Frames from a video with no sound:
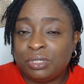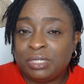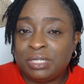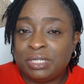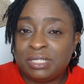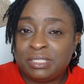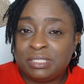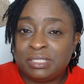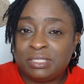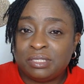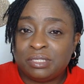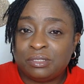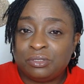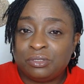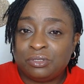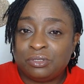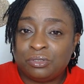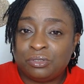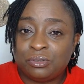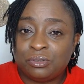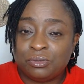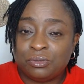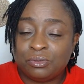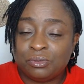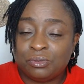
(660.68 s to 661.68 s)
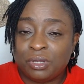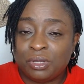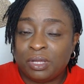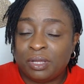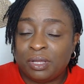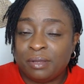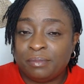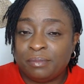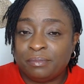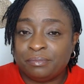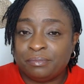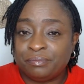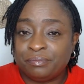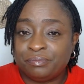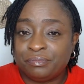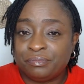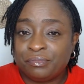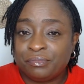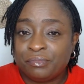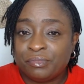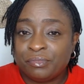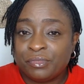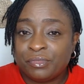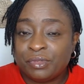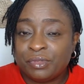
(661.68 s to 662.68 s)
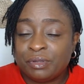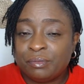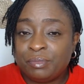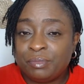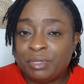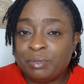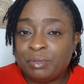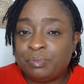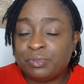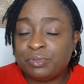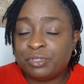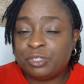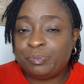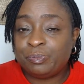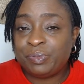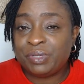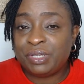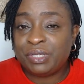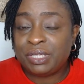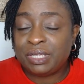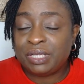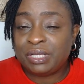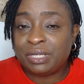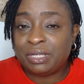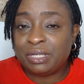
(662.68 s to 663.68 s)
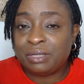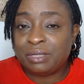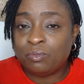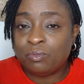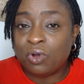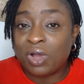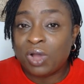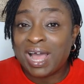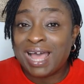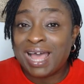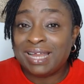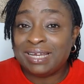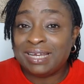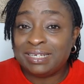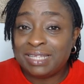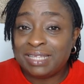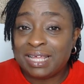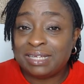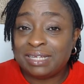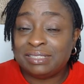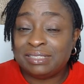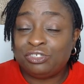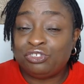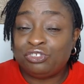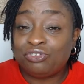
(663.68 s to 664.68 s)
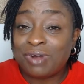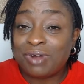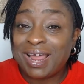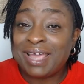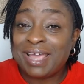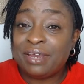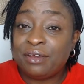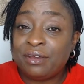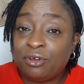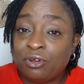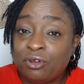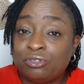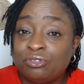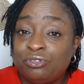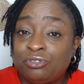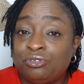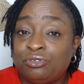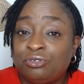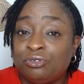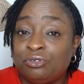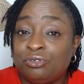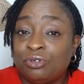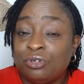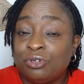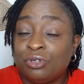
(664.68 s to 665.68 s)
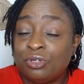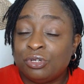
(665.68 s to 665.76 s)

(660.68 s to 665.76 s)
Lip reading: listen to people speaking Igbo and then try not to.